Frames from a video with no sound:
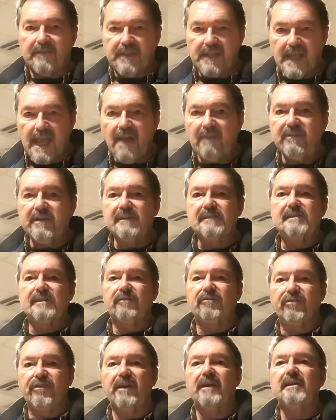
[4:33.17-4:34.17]
the evidence
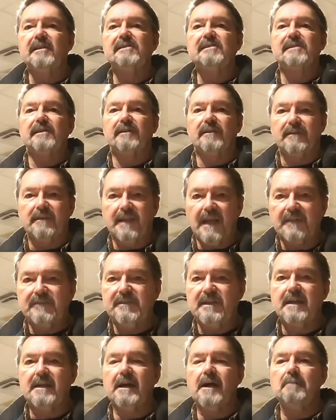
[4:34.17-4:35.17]
of things that are yet
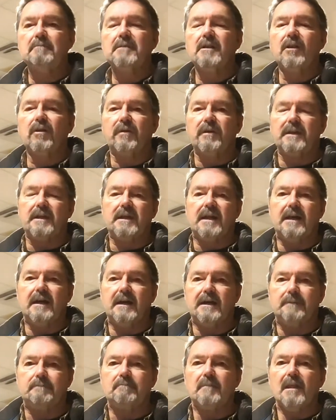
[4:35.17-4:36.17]
to come, glory to
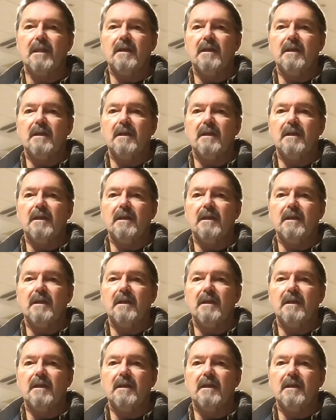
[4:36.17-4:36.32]
God.